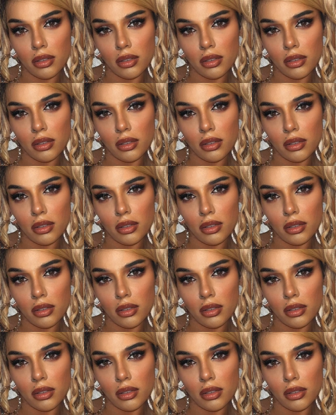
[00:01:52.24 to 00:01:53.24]

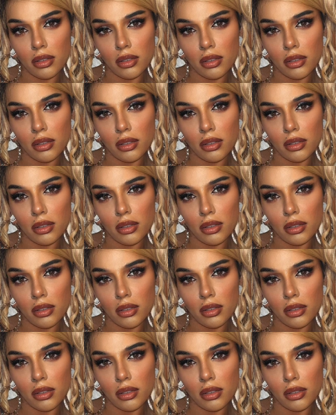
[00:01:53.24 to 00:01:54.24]

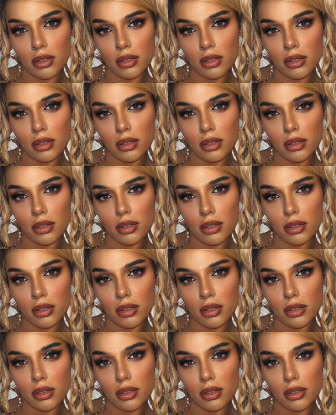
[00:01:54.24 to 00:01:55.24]

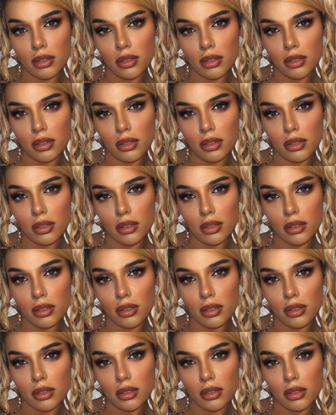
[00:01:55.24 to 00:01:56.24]

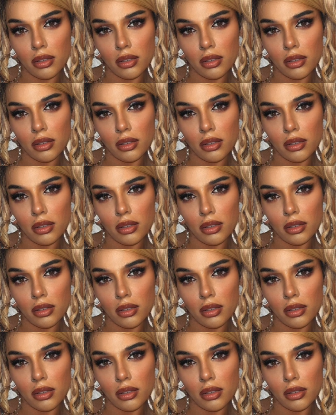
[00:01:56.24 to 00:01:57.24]

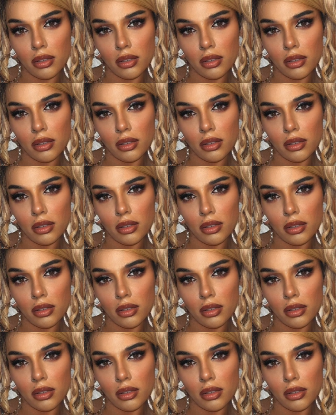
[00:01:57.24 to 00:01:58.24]

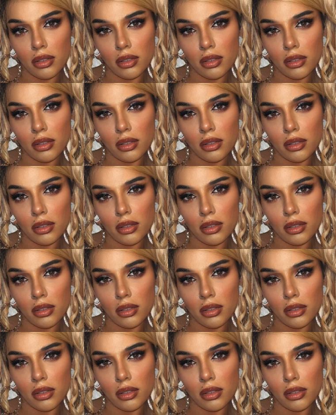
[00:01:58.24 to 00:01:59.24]

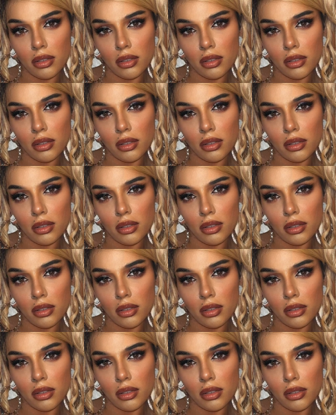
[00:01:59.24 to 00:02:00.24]
This is a still picture; no speech is visible.